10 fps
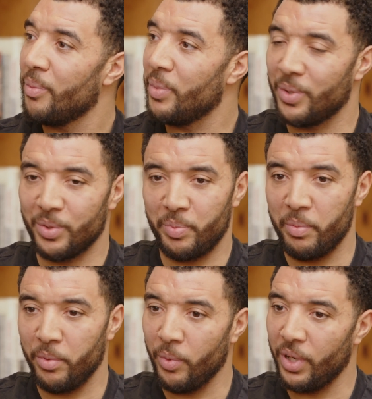because
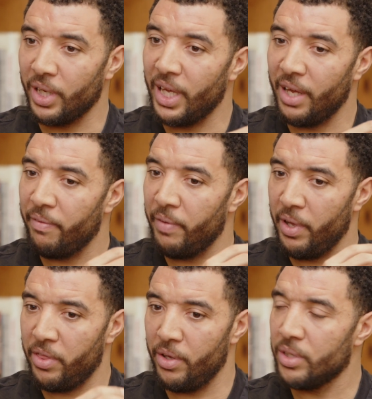people want to get
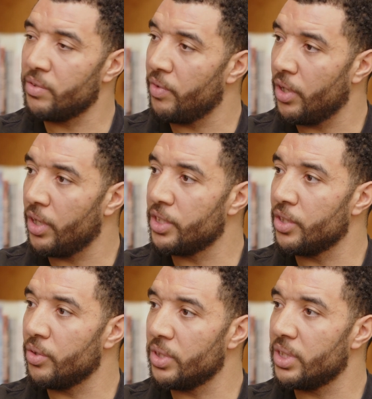a thirst for knowledge
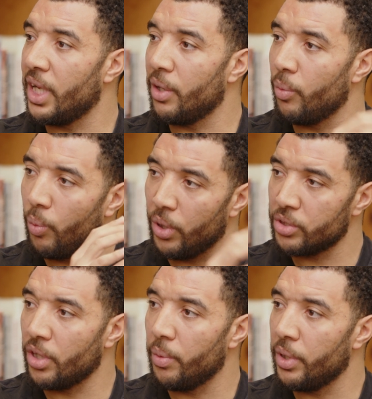and understand
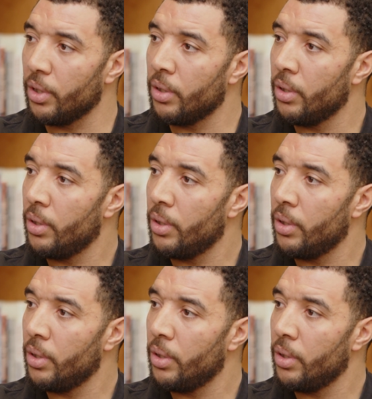what's going on.